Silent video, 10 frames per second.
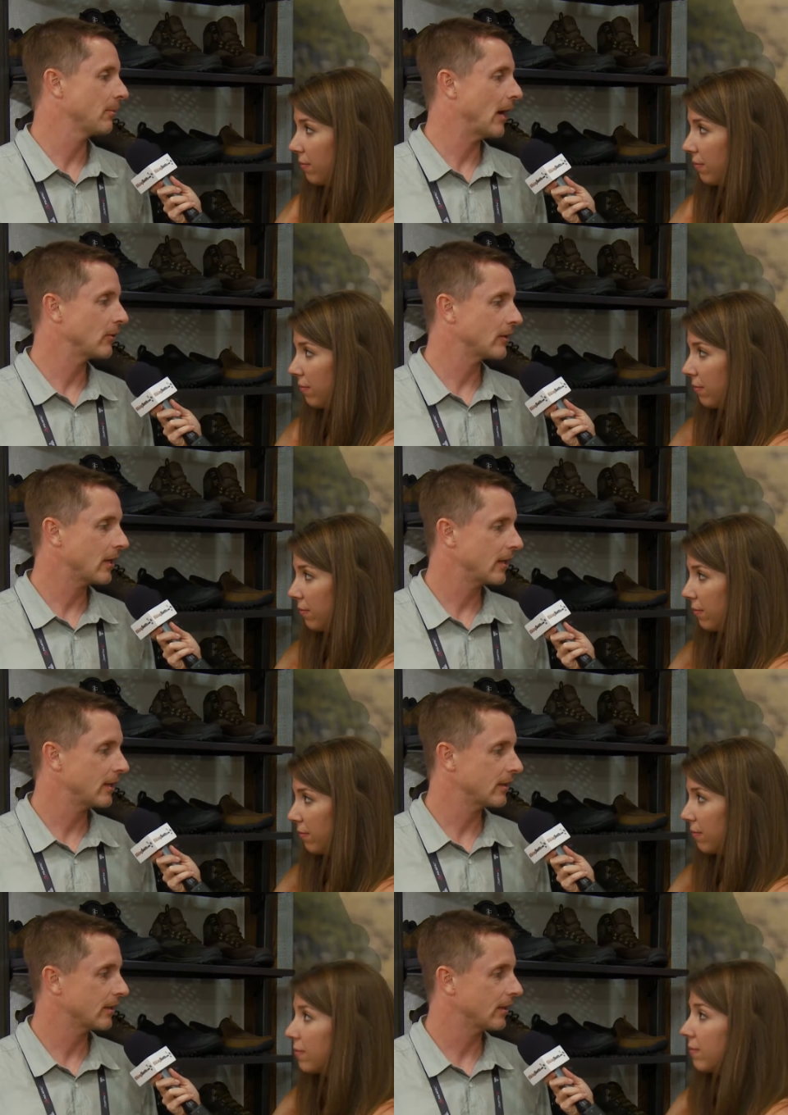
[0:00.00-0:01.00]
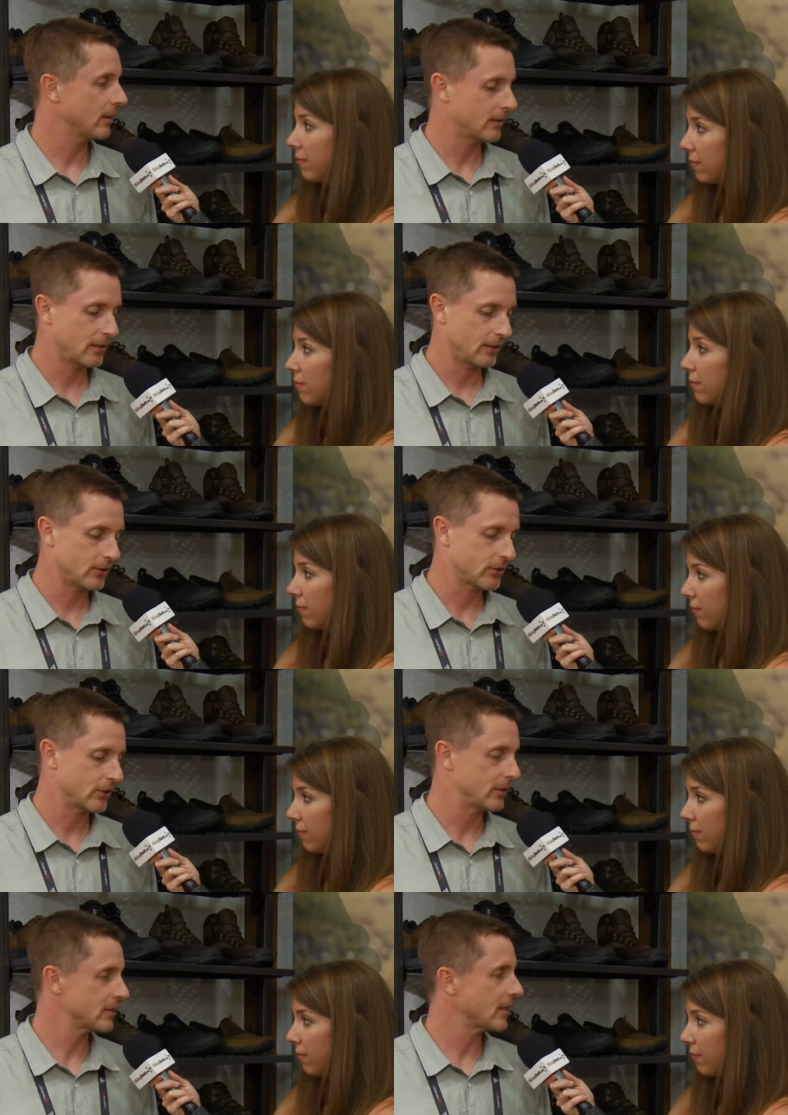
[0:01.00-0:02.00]
Speaker 1: mountain hike, and uh, looks
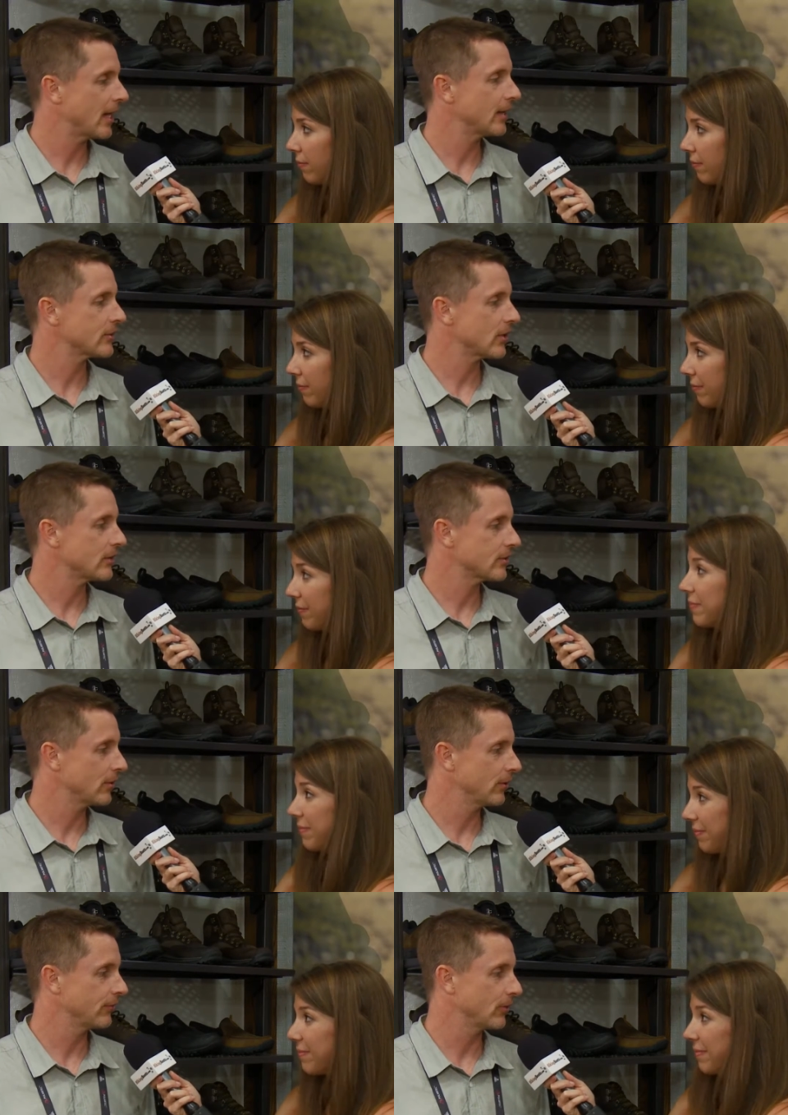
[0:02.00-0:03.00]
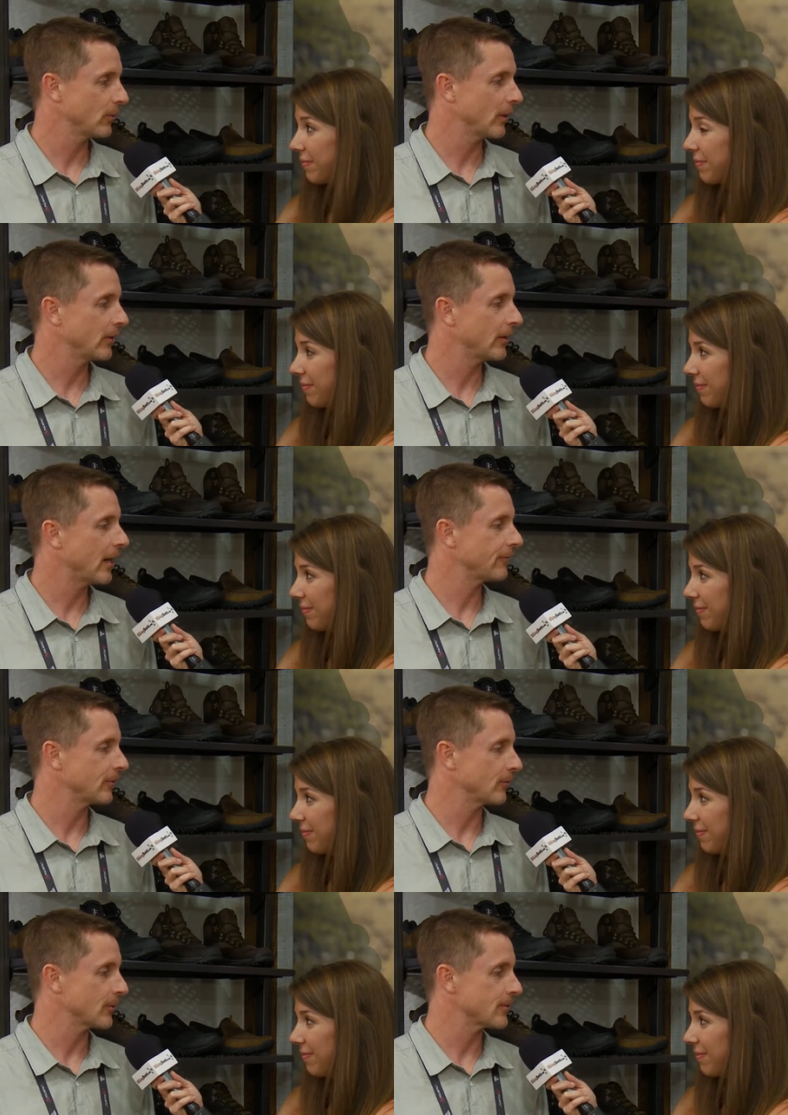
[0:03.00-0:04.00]
good and stylish also if you're wearing it
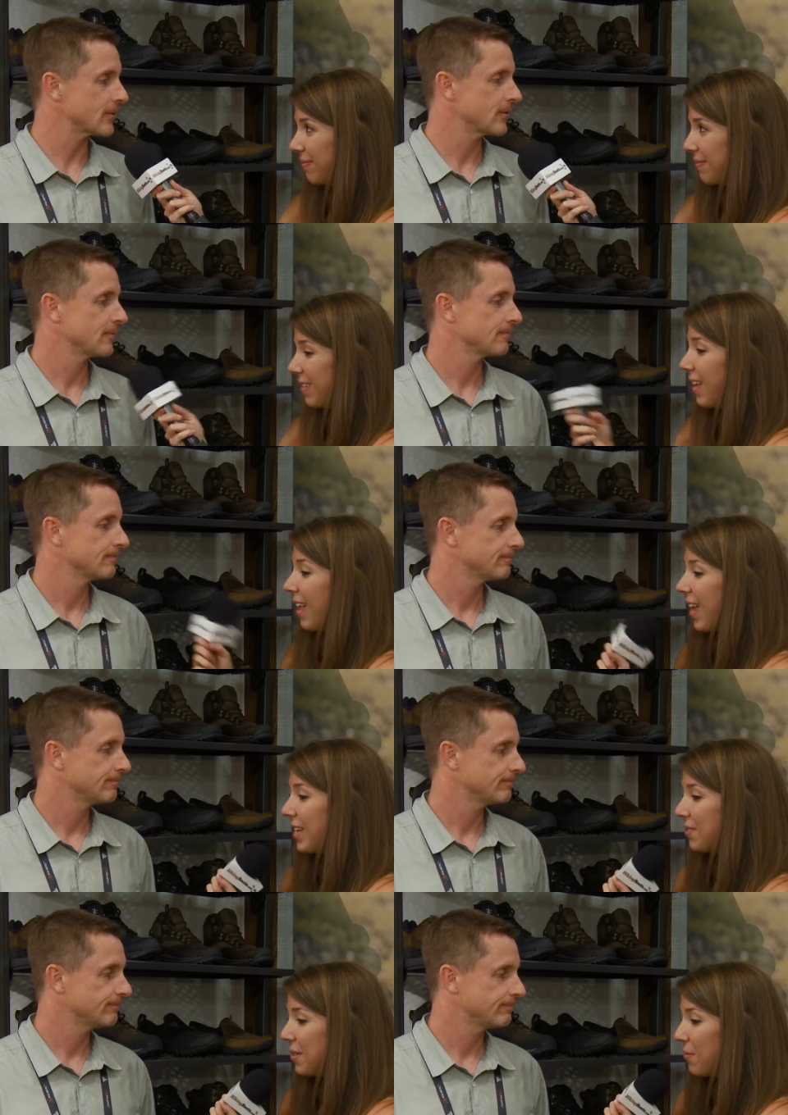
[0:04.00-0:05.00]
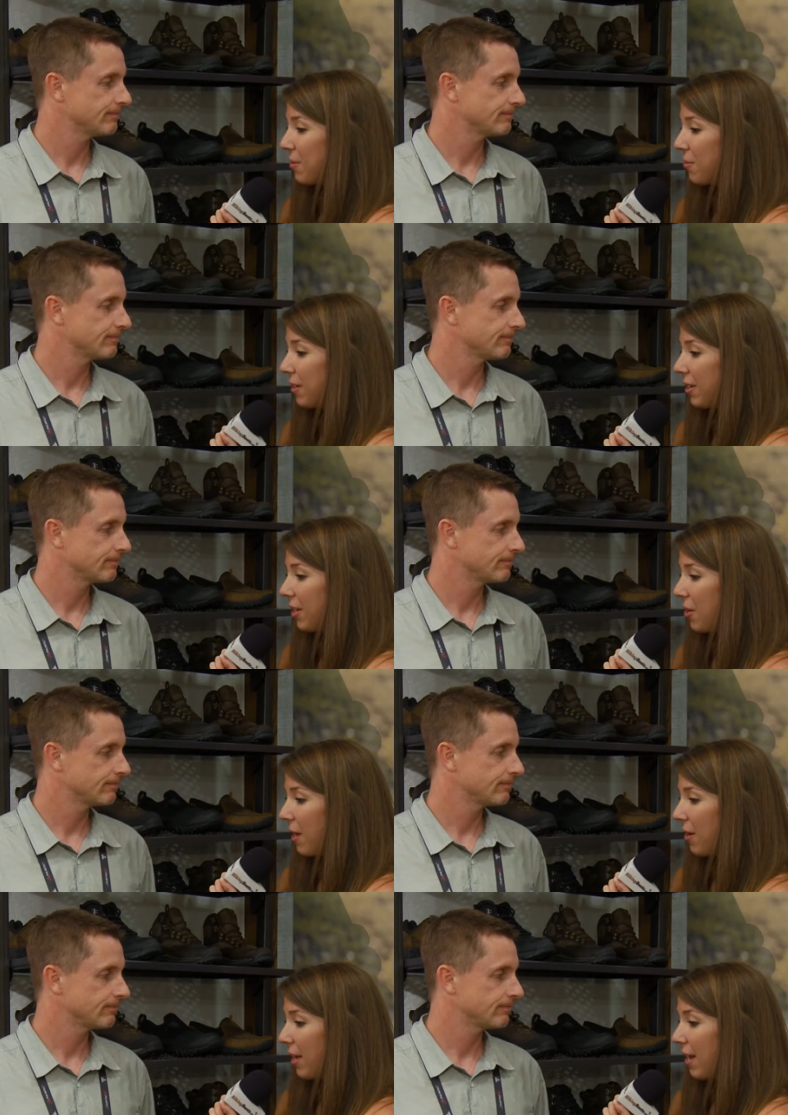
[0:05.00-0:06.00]
afterwards.
Speaker 2: And if someone were to go
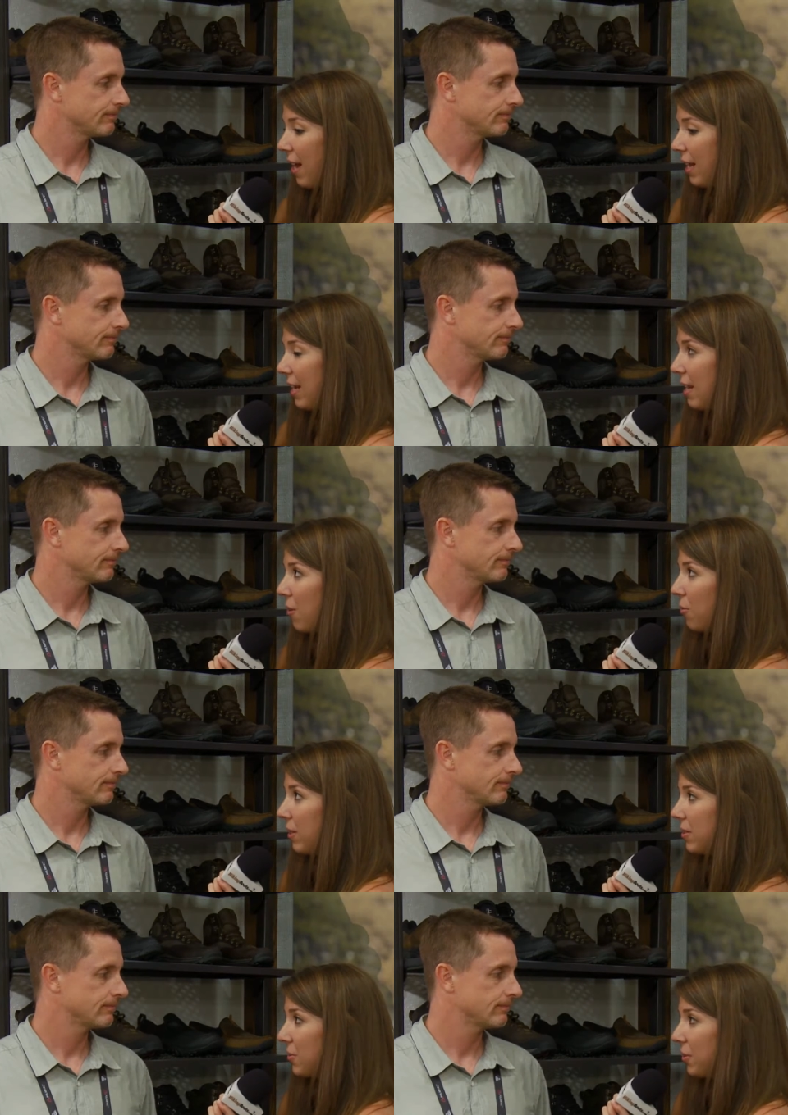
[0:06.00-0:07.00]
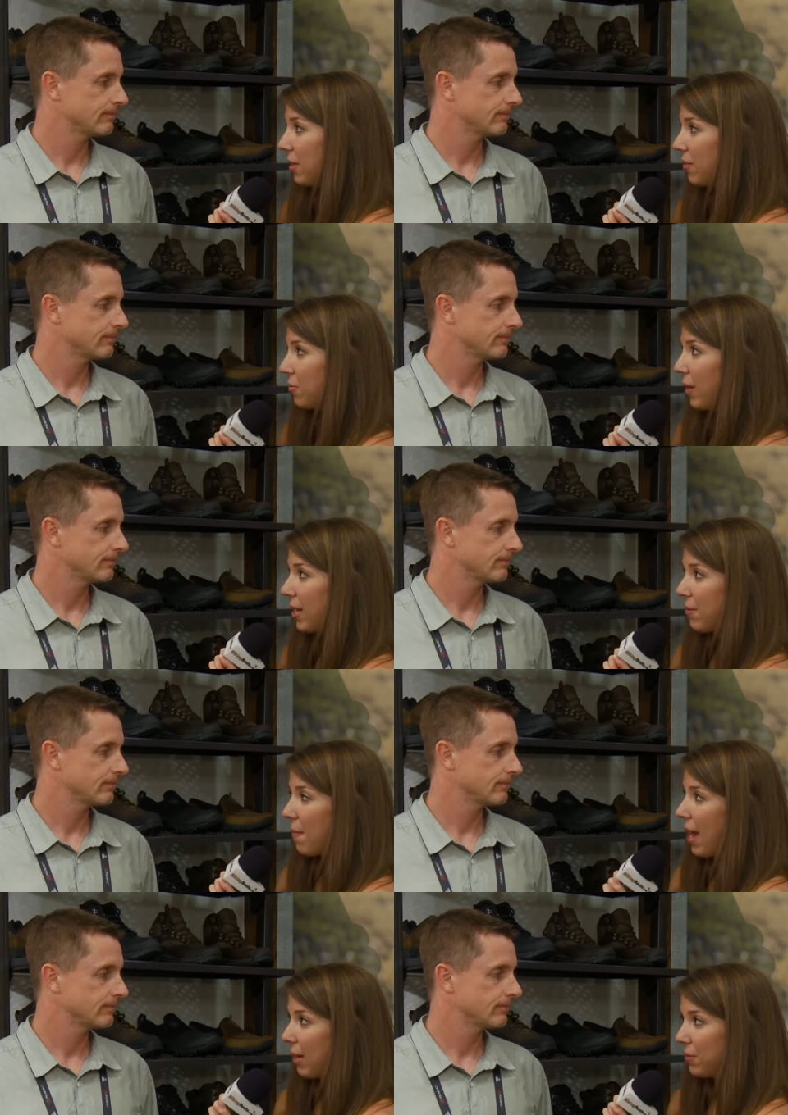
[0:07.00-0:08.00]
out and hike in it, what sort of weight of a
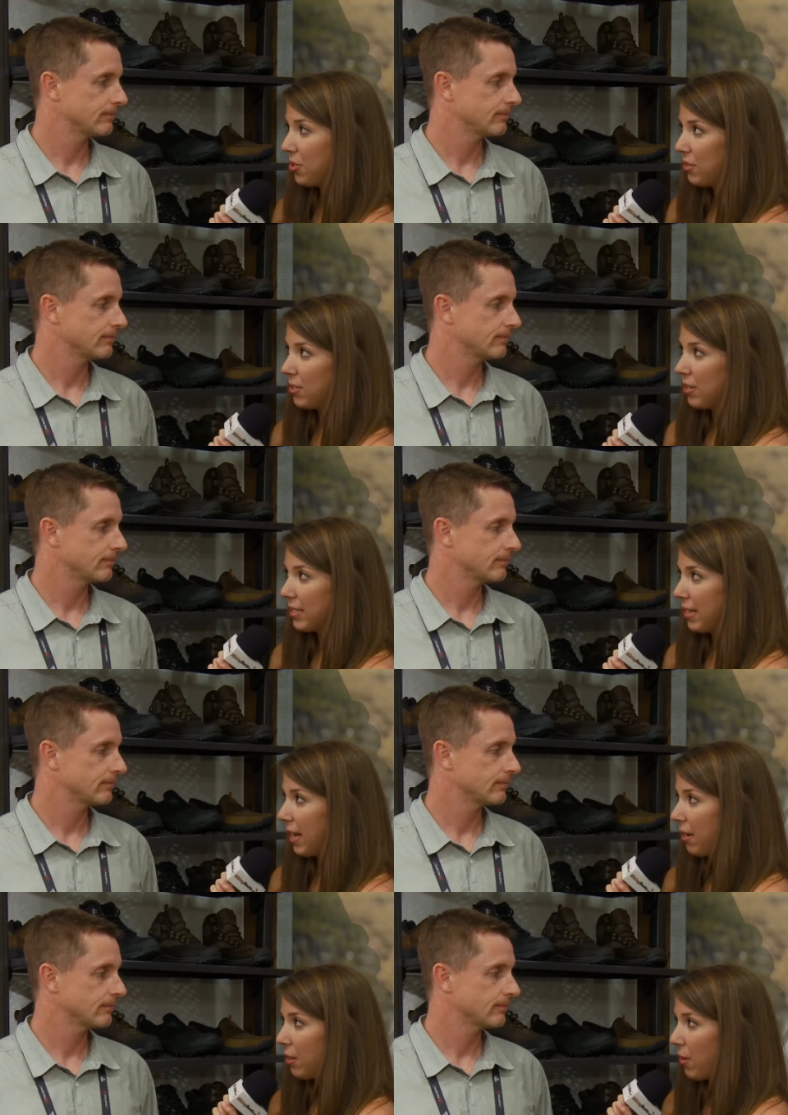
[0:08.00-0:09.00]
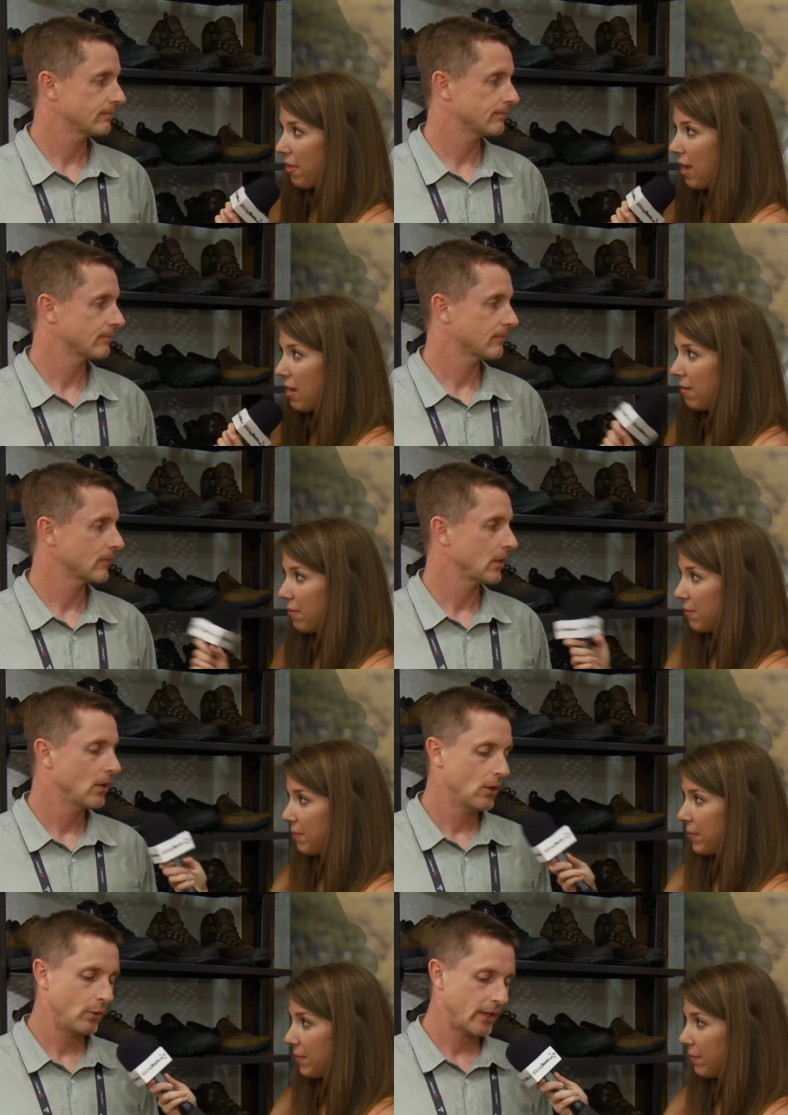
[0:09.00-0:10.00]
pack would you suggest they carry with it?
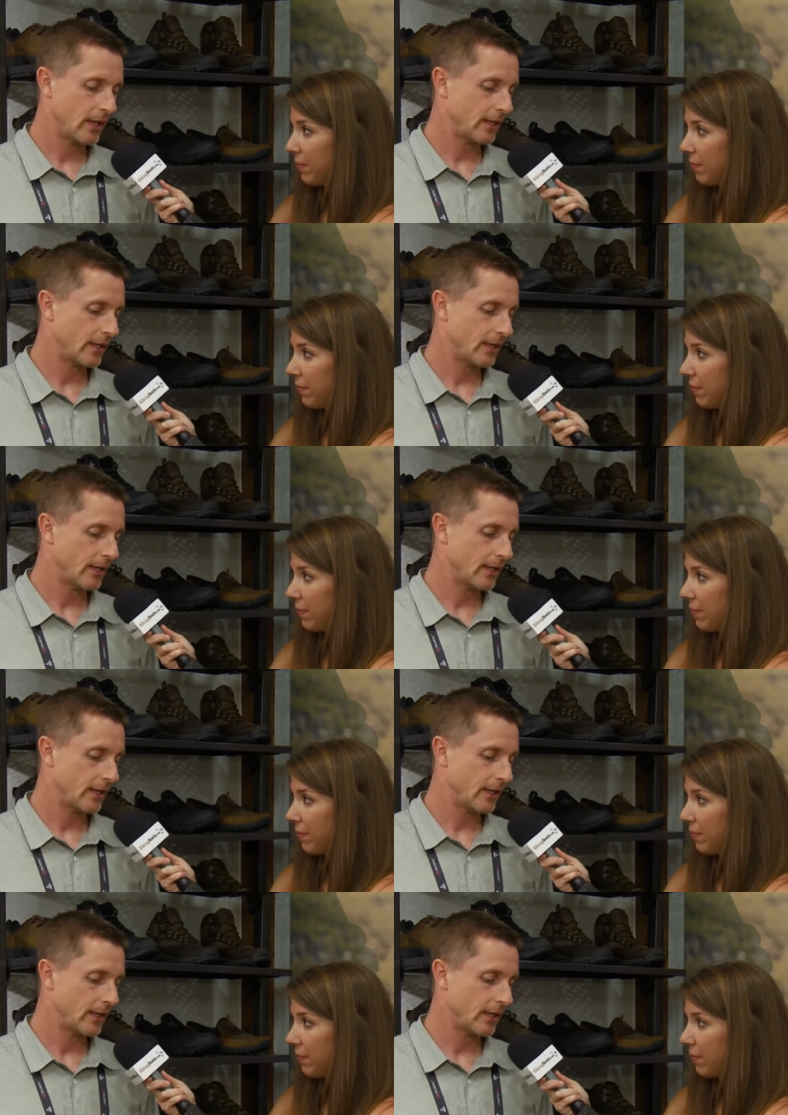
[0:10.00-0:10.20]
Speaker 1: We kind of